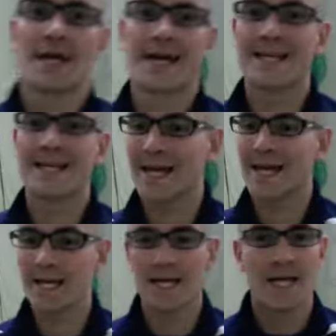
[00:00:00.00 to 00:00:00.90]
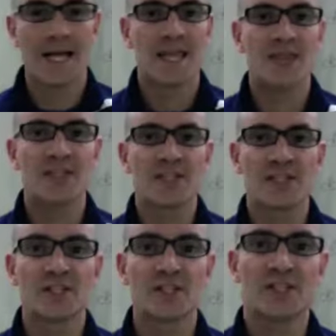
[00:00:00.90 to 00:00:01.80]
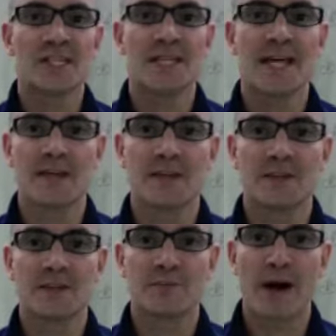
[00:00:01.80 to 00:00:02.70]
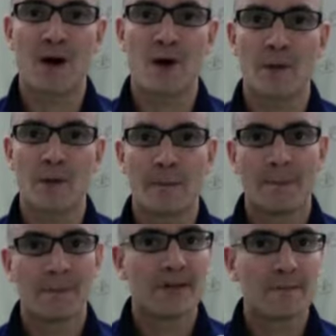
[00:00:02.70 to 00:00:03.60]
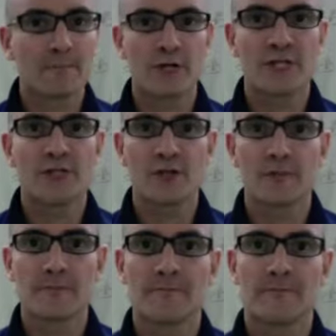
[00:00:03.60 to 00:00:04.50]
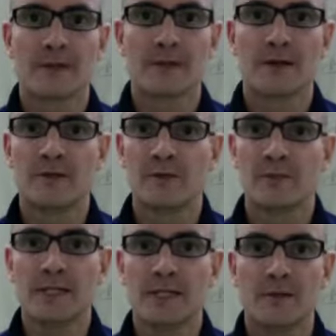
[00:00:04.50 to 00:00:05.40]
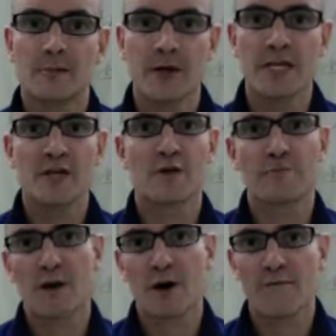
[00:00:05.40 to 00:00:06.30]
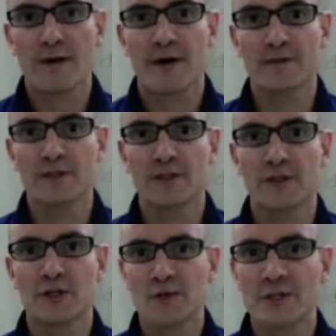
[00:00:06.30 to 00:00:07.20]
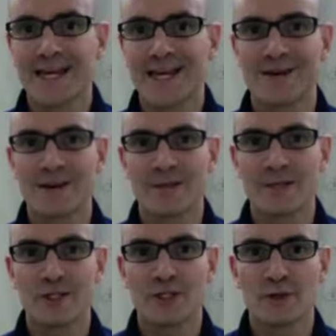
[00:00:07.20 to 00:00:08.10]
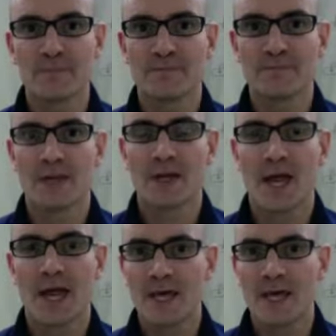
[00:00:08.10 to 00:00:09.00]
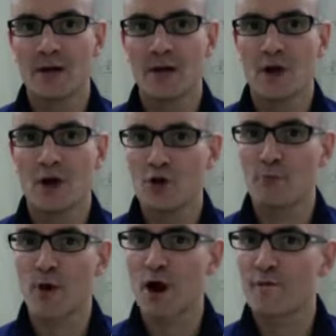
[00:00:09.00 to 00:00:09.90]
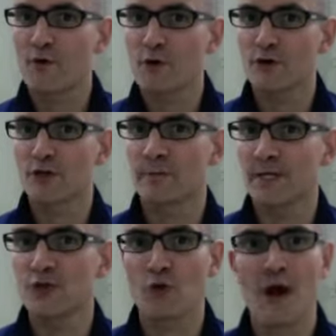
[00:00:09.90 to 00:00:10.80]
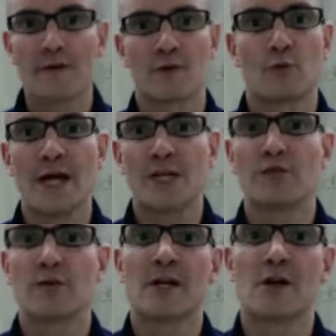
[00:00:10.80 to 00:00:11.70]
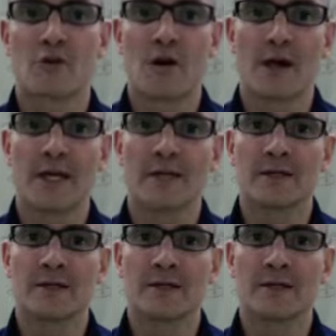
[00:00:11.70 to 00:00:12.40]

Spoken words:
And again, this is such a key element of power that pretty soon you'll be breaking your par 5s into 2 and getting on them in 2, and then your par 4s are going to be driver wedge from here on in.